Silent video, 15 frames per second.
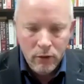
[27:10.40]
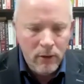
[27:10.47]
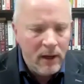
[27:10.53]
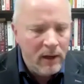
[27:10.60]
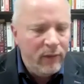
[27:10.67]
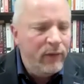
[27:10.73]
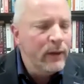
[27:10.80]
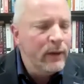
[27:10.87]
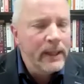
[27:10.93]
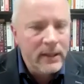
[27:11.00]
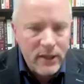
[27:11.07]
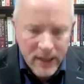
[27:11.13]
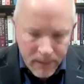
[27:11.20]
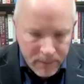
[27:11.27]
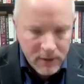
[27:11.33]
Do I feel
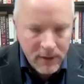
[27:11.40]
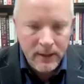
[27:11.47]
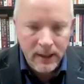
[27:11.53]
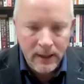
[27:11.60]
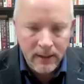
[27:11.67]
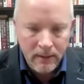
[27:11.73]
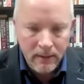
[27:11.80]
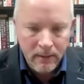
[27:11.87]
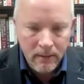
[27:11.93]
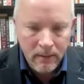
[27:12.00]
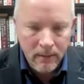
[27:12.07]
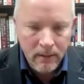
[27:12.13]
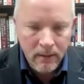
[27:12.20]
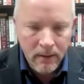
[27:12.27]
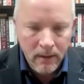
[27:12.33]
accepted here?
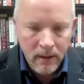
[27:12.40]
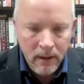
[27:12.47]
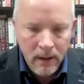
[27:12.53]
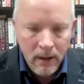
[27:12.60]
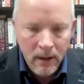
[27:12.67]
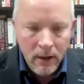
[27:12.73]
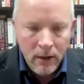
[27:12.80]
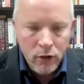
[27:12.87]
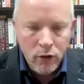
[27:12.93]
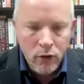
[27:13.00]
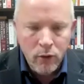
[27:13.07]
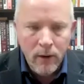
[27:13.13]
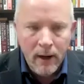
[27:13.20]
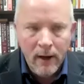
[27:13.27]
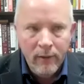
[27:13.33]

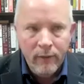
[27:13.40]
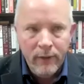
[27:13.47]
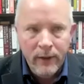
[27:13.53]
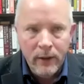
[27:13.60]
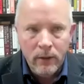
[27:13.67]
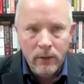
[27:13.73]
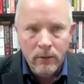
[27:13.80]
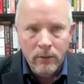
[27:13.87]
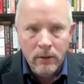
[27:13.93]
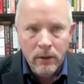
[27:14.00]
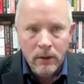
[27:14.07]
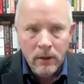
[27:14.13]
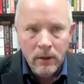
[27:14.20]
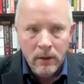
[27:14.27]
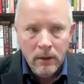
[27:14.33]
Do I feel
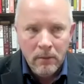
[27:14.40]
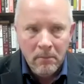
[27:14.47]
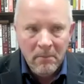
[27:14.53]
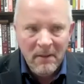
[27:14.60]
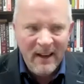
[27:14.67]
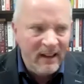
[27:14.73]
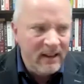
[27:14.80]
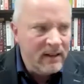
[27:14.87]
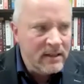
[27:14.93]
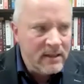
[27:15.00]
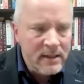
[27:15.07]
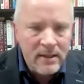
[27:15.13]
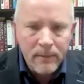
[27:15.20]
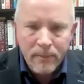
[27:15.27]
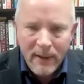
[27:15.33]
like
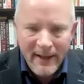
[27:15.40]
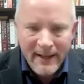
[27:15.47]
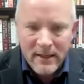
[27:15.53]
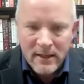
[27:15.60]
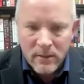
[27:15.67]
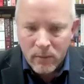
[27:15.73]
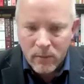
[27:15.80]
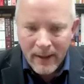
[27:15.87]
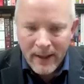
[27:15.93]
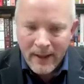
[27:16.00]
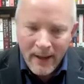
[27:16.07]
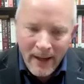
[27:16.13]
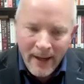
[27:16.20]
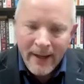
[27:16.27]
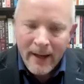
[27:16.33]
this is a place
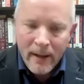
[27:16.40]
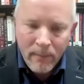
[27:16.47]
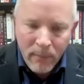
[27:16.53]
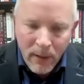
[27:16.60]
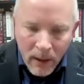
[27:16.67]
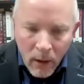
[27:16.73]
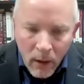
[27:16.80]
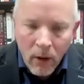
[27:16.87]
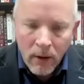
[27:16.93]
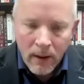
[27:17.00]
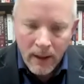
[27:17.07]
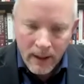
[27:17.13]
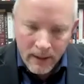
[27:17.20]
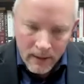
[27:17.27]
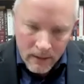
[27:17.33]
where I can
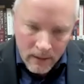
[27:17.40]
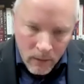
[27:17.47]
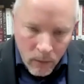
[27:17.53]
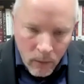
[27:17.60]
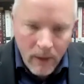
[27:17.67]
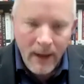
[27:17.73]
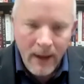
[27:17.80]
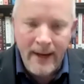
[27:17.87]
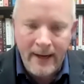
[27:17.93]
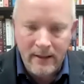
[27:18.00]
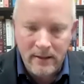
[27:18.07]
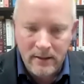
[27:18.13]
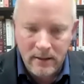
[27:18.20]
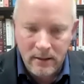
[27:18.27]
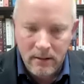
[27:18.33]
belong and
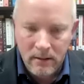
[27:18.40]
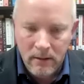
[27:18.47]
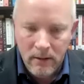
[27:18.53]
relax?